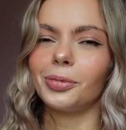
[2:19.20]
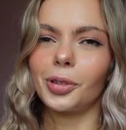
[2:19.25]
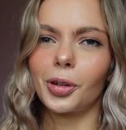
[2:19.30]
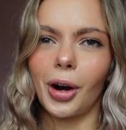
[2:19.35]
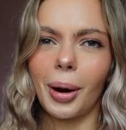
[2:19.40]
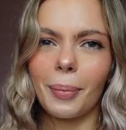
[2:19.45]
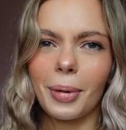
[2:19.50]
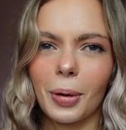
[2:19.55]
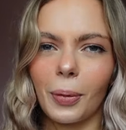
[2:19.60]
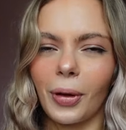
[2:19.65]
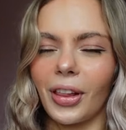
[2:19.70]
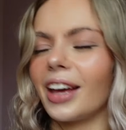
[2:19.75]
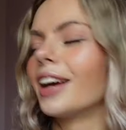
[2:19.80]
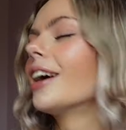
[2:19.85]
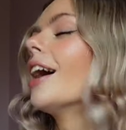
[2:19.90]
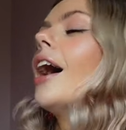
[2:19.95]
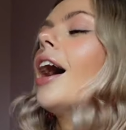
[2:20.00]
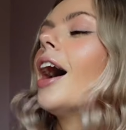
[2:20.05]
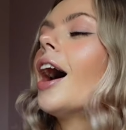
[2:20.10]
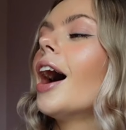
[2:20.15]
Grammy
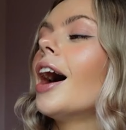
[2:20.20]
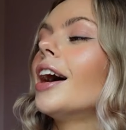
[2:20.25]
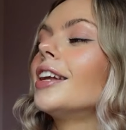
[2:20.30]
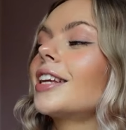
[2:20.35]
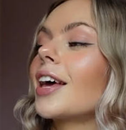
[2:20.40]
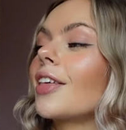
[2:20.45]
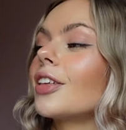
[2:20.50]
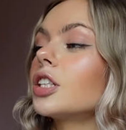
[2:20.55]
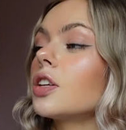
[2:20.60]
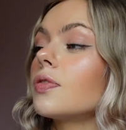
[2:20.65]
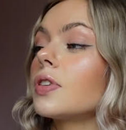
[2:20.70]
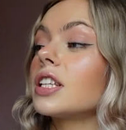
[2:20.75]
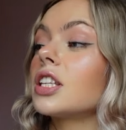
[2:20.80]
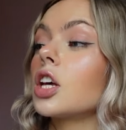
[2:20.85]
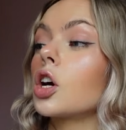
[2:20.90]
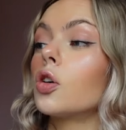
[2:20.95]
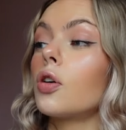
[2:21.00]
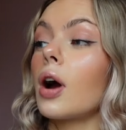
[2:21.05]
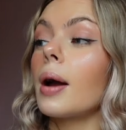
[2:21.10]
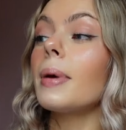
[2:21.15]
willing. Uh, Taylor Swift is
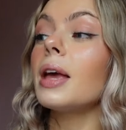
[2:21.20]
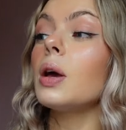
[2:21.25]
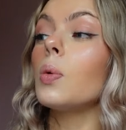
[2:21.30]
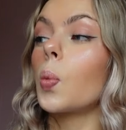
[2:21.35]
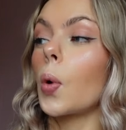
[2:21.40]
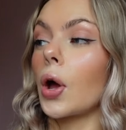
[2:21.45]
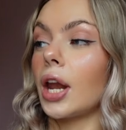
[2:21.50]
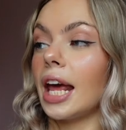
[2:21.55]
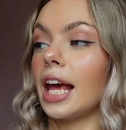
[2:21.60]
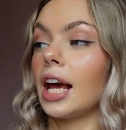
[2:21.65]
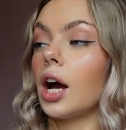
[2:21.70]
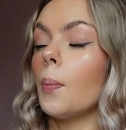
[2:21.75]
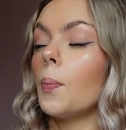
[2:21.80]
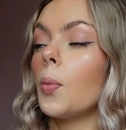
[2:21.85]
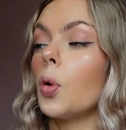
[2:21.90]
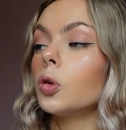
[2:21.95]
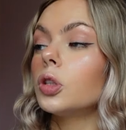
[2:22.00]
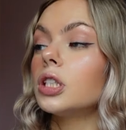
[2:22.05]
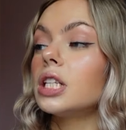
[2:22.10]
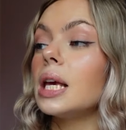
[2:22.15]
a Grammy winning
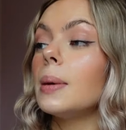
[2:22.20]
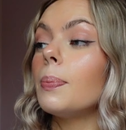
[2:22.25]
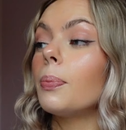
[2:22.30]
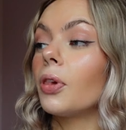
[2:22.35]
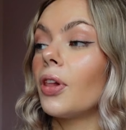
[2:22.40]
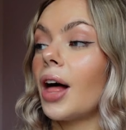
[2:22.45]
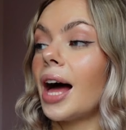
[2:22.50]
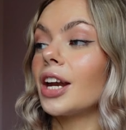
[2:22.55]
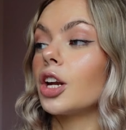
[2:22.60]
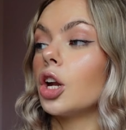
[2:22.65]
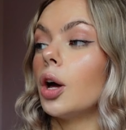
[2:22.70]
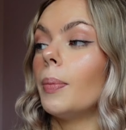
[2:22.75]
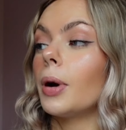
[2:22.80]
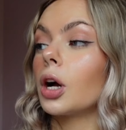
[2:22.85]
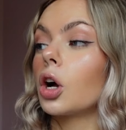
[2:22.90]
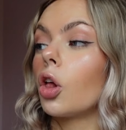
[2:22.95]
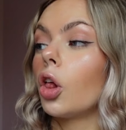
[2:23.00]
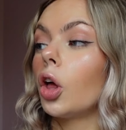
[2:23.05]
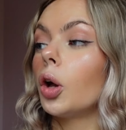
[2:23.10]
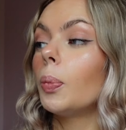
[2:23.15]
multi-platinum
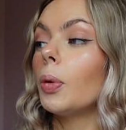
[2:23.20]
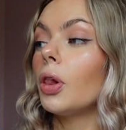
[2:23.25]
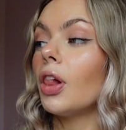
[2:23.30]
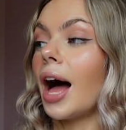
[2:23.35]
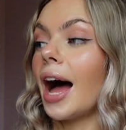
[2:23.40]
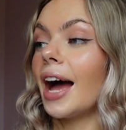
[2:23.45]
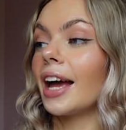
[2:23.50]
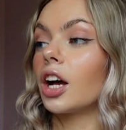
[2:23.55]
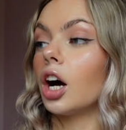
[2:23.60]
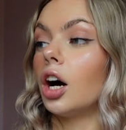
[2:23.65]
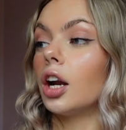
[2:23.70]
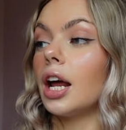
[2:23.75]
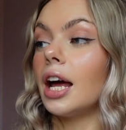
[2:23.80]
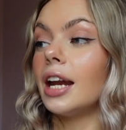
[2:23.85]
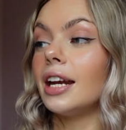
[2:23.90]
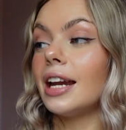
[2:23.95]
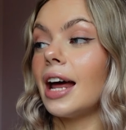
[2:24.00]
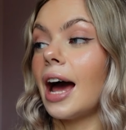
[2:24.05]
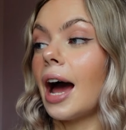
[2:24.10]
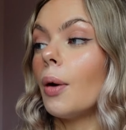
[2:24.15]
global icon
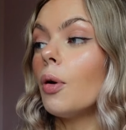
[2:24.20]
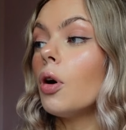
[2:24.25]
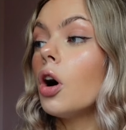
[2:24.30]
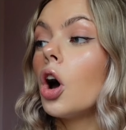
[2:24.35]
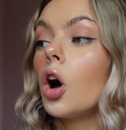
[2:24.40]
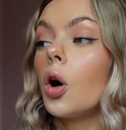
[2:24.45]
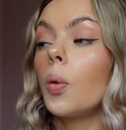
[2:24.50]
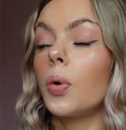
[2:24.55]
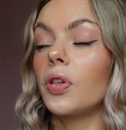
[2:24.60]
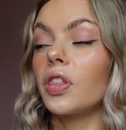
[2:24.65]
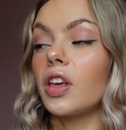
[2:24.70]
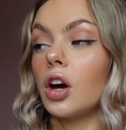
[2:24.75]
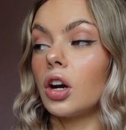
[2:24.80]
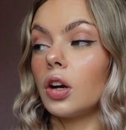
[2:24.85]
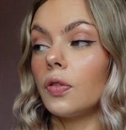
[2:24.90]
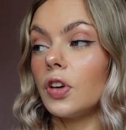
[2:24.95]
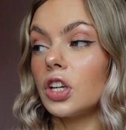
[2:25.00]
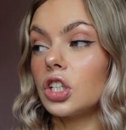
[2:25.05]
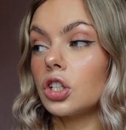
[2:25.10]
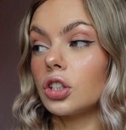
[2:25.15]
and now with the
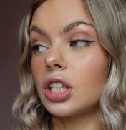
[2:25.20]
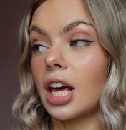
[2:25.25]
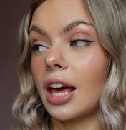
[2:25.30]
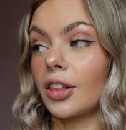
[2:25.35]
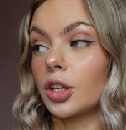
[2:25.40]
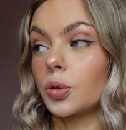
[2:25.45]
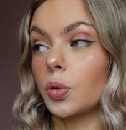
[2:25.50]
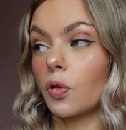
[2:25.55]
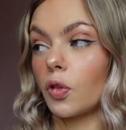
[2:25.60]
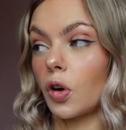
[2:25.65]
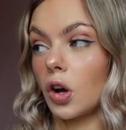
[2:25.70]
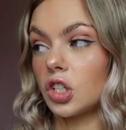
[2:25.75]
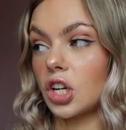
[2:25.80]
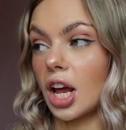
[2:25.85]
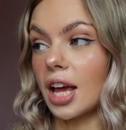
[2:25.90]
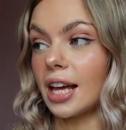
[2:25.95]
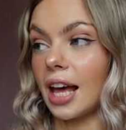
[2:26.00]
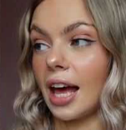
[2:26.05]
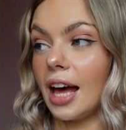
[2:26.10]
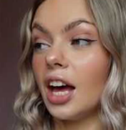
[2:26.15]
unofficial Taylor Swift
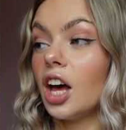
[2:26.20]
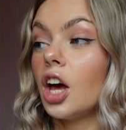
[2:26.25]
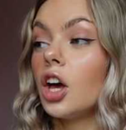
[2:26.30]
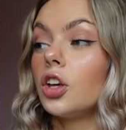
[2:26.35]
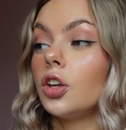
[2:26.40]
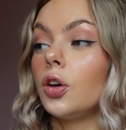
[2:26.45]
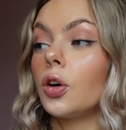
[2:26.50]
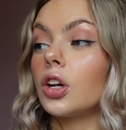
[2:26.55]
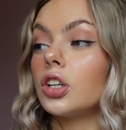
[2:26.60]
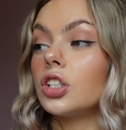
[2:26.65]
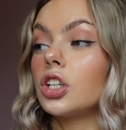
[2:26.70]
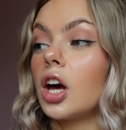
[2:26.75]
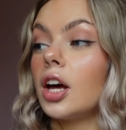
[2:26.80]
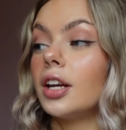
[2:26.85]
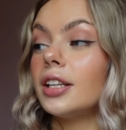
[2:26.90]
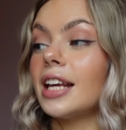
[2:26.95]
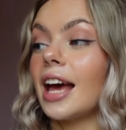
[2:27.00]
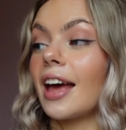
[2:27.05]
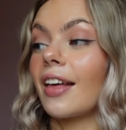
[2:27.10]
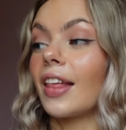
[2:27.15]
crochet kit, you can
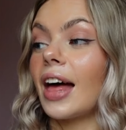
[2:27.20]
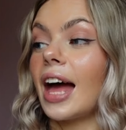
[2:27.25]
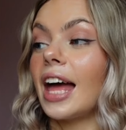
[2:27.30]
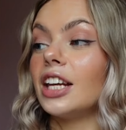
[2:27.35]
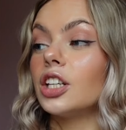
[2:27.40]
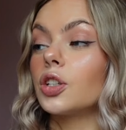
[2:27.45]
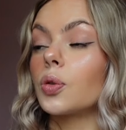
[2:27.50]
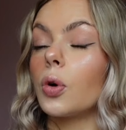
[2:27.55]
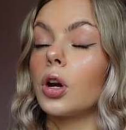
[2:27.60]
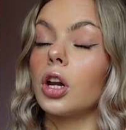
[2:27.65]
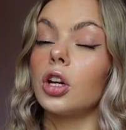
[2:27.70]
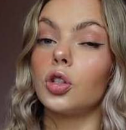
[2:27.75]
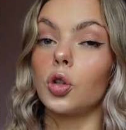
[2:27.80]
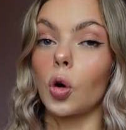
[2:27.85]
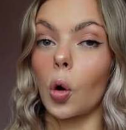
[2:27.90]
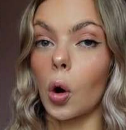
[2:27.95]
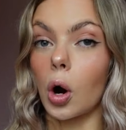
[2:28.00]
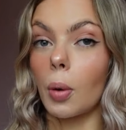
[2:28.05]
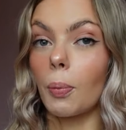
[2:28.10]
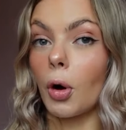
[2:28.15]
turn Taylor into an
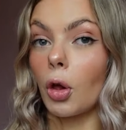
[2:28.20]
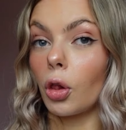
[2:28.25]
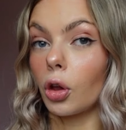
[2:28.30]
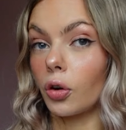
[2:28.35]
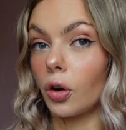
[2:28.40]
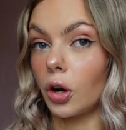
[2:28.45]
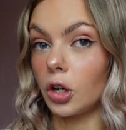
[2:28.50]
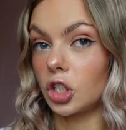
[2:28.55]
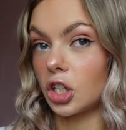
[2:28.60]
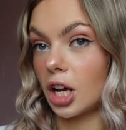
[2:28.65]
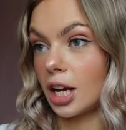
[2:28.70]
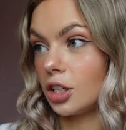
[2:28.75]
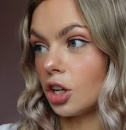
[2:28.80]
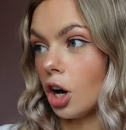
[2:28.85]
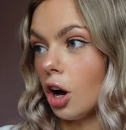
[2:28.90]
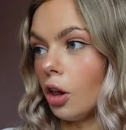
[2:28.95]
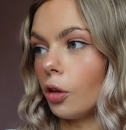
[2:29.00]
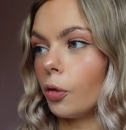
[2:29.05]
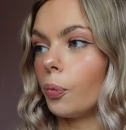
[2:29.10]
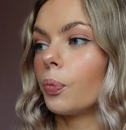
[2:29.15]
adorable crochet
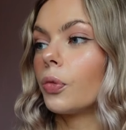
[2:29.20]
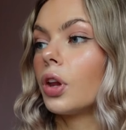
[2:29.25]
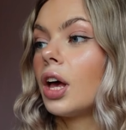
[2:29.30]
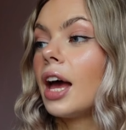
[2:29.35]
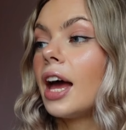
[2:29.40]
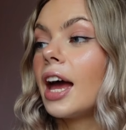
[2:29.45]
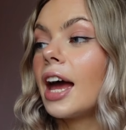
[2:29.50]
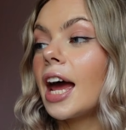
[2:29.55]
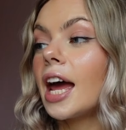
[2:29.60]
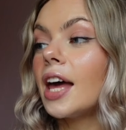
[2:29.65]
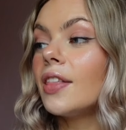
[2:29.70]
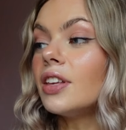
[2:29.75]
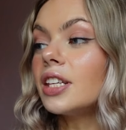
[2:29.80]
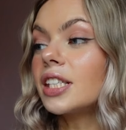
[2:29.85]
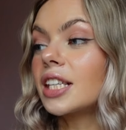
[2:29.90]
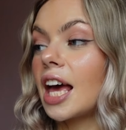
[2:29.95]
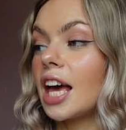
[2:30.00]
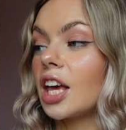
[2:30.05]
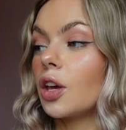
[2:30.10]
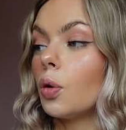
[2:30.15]
doll. In
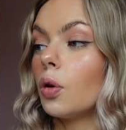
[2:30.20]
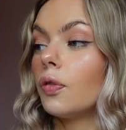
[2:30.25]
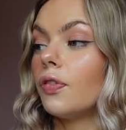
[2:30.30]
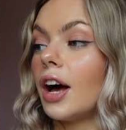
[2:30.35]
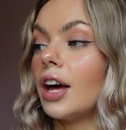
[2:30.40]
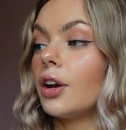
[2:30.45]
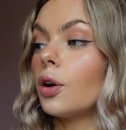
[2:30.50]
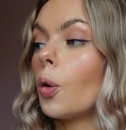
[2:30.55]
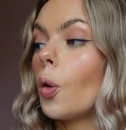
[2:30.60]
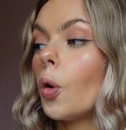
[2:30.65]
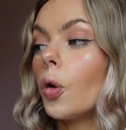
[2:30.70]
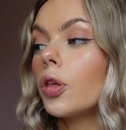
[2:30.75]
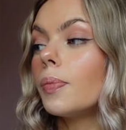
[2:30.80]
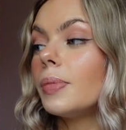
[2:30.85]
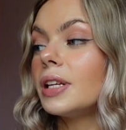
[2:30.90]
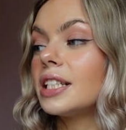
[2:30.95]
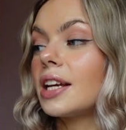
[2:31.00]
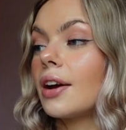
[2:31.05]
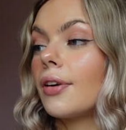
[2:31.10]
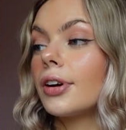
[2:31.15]
this kit, you will find all the
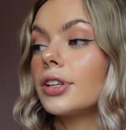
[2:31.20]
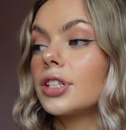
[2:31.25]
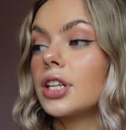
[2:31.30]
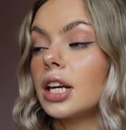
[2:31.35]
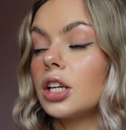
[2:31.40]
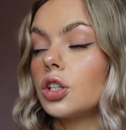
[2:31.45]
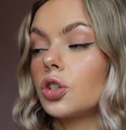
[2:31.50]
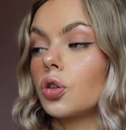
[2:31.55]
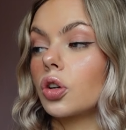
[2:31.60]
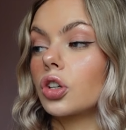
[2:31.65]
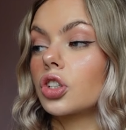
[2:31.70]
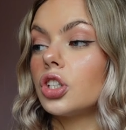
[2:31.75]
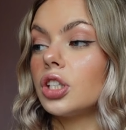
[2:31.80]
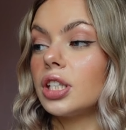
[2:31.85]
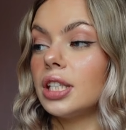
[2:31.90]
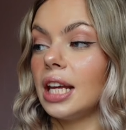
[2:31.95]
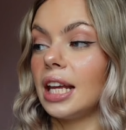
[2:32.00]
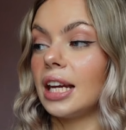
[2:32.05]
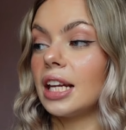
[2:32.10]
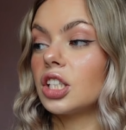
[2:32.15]
materials and
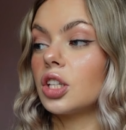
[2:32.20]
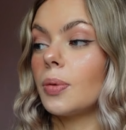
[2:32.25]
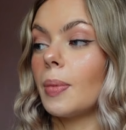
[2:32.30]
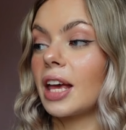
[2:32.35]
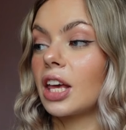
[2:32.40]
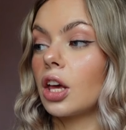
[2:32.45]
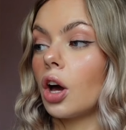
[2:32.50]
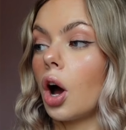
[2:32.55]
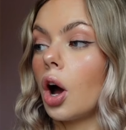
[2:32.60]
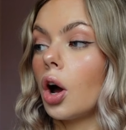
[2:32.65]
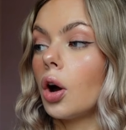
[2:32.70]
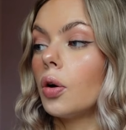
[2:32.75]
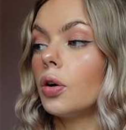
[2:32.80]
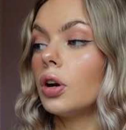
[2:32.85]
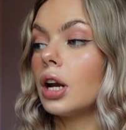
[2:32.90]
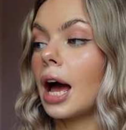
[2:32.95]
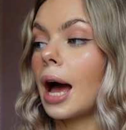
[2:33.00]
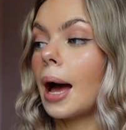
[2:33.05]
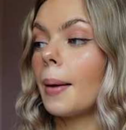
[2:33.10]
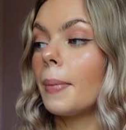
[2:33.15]
instructions needed to make your
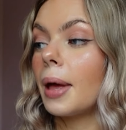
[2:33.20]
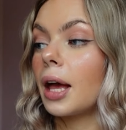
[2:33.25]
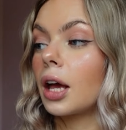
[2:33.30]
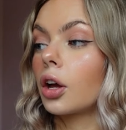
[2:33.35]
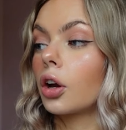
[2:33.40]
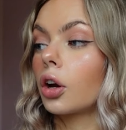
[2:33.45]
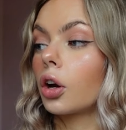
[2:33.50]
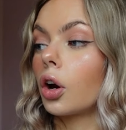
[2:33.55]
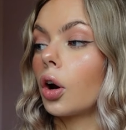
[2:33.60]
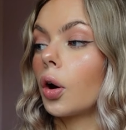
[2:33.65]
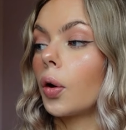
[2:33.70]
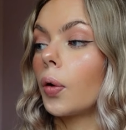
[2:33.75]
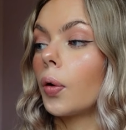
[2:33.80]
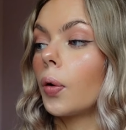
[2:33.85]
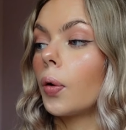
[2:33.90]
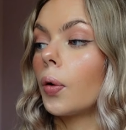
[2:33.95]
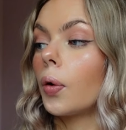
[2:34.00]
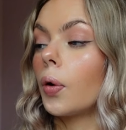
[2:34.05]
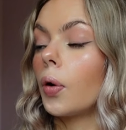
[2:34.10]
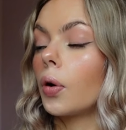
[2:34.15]
own
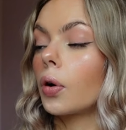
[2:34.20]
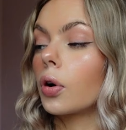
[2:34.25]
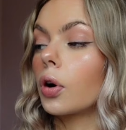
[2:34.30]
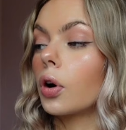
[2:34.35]
amigurumi.